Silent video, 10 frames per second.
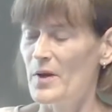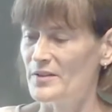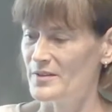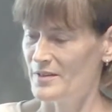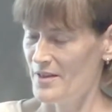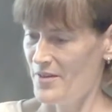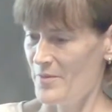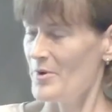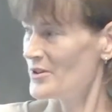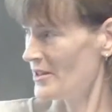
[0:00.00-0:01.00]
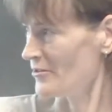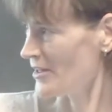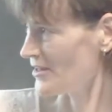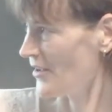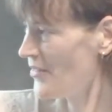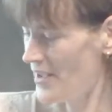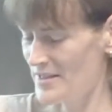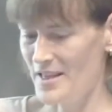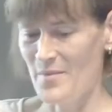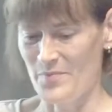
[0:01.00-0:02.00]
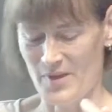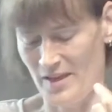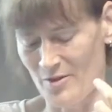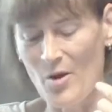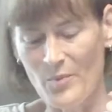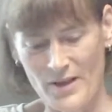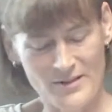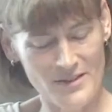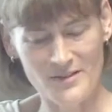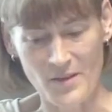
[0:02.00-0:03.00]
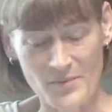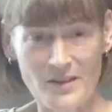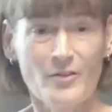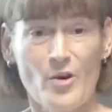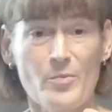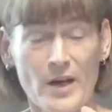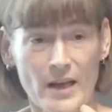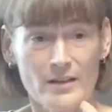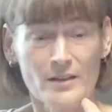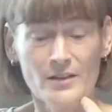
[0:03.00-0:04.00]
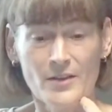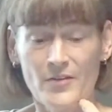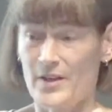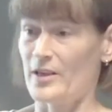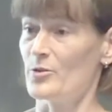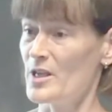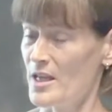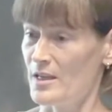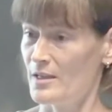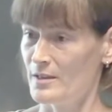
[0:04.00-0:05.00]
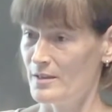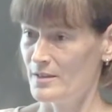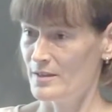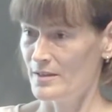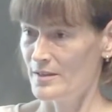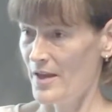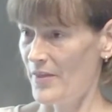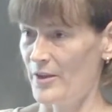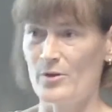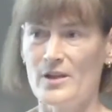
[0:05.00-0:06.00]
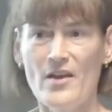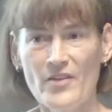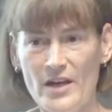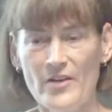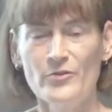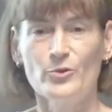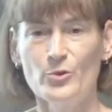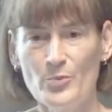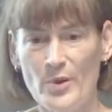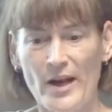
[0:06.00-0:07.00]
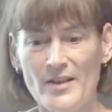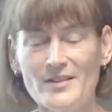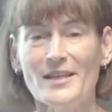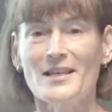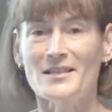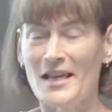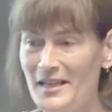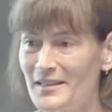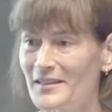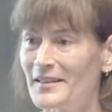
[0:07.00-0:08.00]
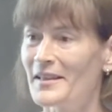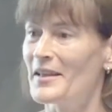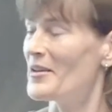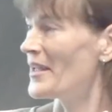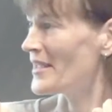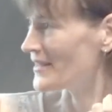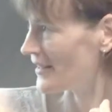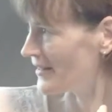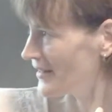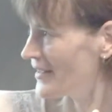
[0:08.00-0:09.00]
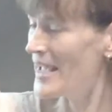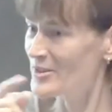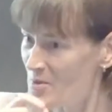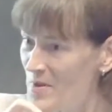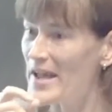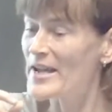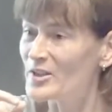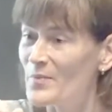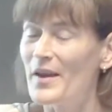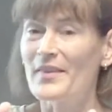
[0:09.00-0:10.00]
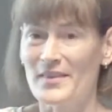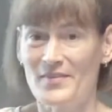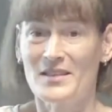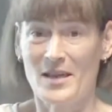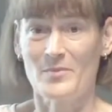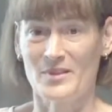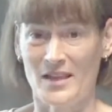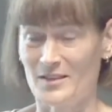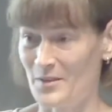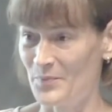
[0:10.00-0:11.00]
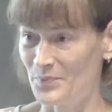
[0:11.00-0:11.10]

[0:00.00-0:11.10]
But the most interesting things happening in complex systems in our brain, they're unique. I think you'll never have two brains exactly atom by atom in the same state.